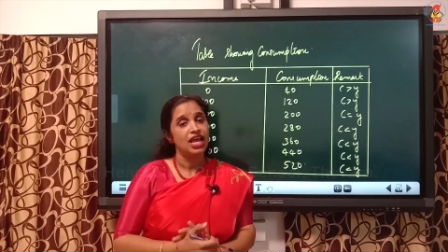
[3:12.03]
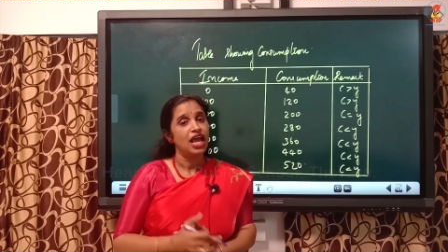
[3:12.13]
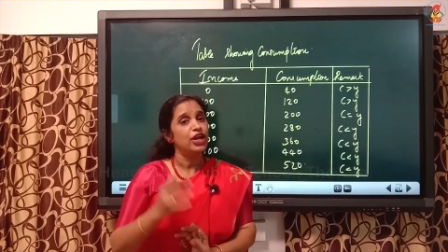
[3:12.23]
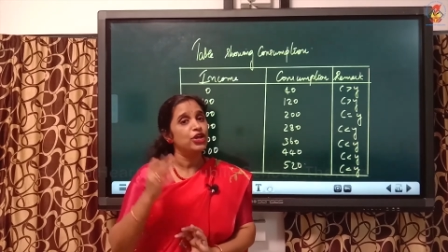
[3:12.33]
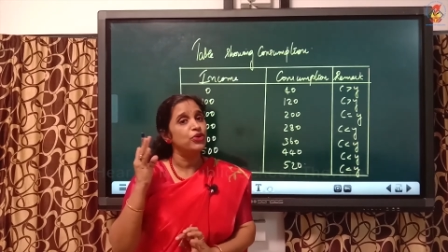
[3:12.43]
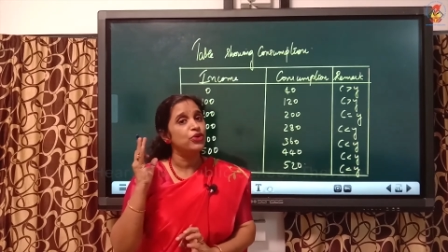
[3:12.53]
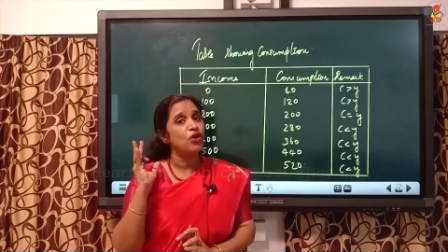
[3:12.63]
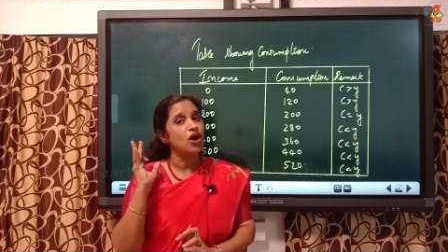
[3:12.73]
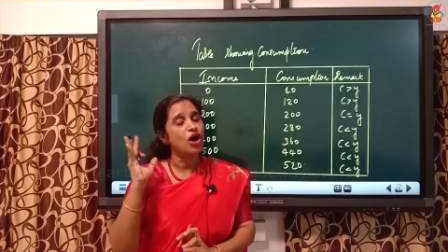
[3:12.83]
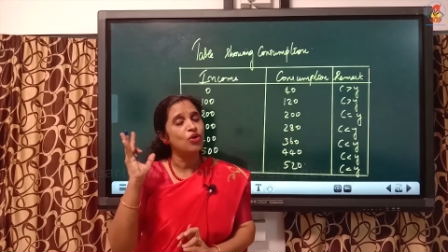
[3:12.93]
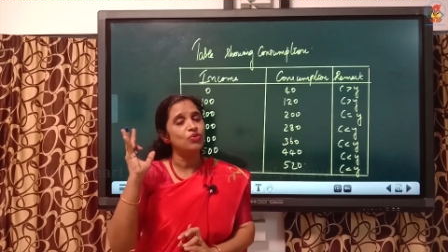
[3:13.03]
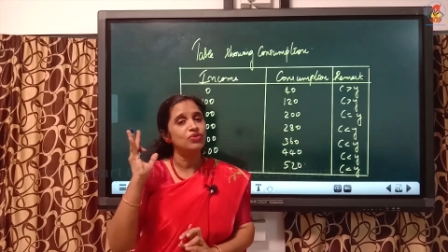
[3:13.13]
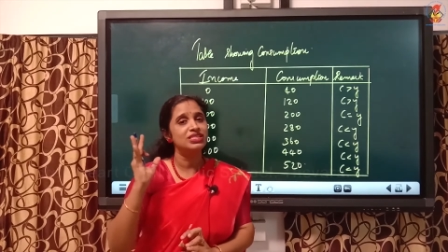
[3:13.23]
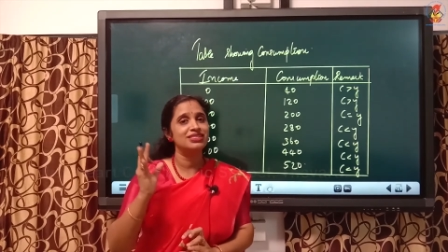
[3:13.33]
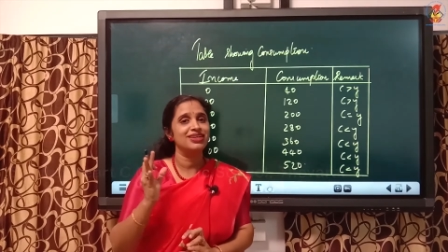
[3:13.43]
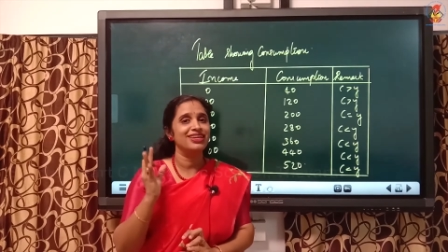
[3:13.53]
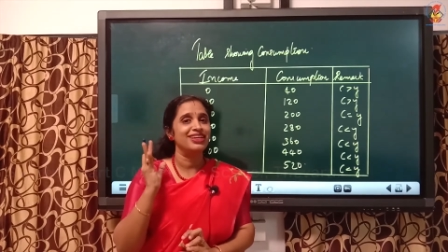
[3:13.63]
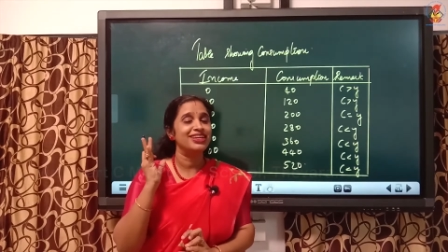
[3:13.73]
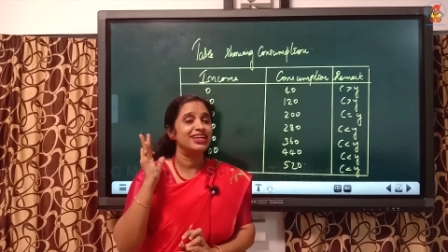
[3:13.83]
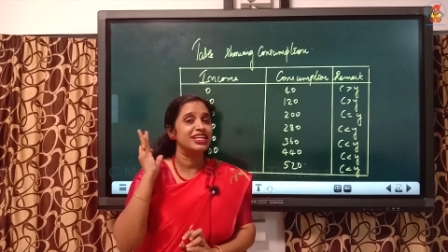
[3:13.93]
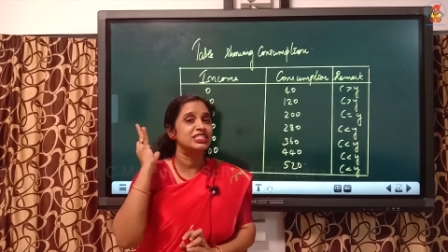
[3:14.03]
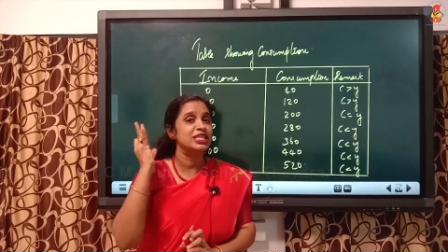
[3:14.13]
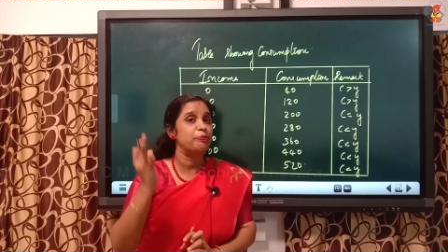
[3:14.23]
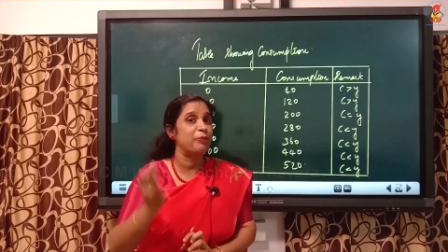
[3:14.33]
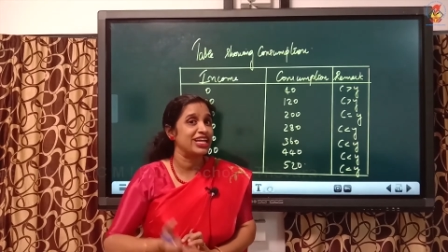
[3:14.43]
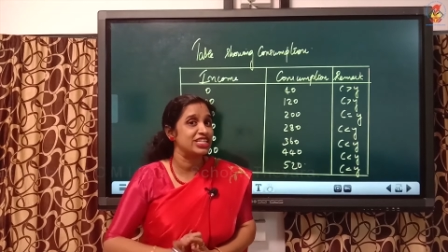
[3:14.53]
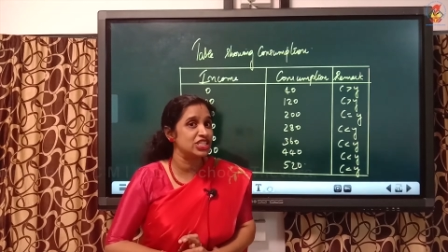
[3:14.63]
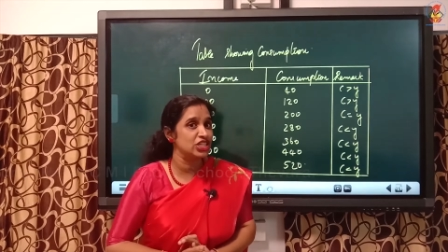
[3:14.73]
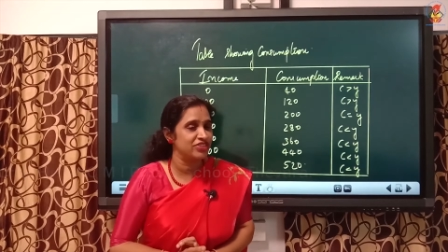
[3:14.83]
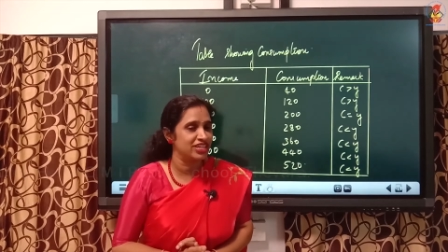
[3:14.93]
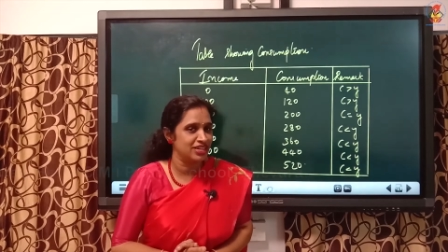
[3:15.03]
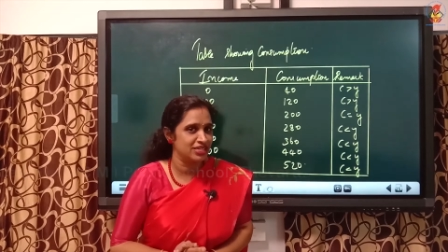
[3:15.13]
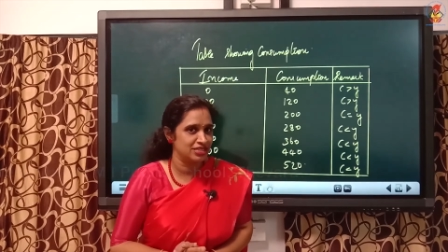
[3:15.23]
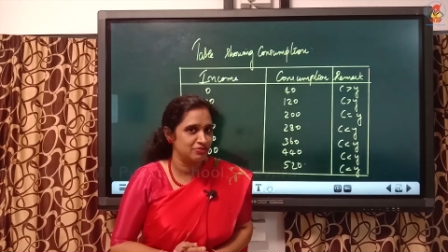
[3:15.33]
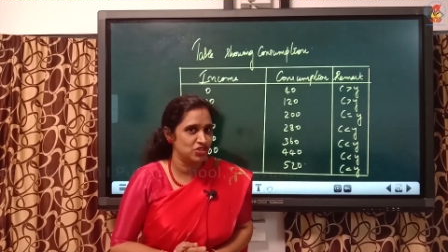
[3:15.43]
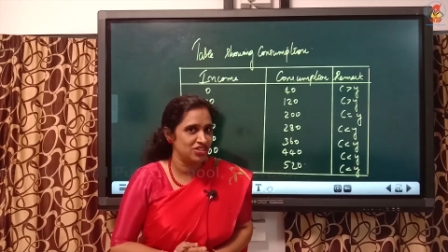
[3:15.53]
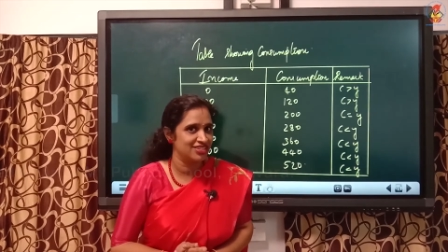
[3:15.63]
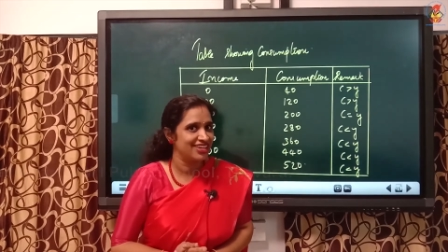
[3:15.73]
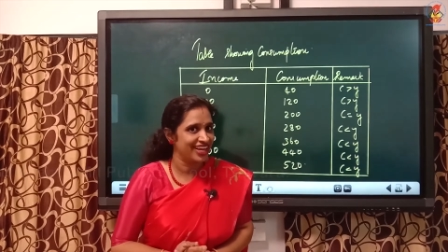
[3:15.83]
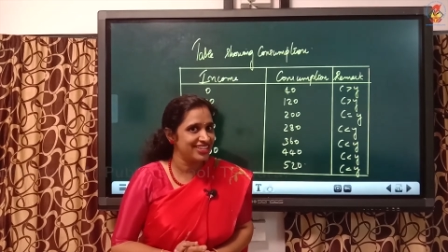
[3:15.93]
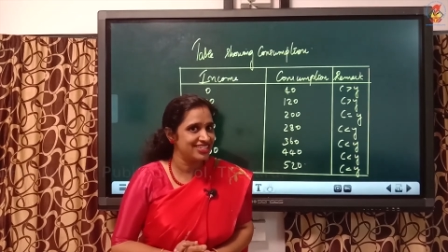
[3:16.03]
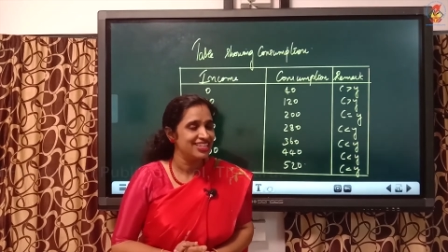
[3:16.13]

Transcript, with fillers: And you know how is the increasing pattern of that consumption, right?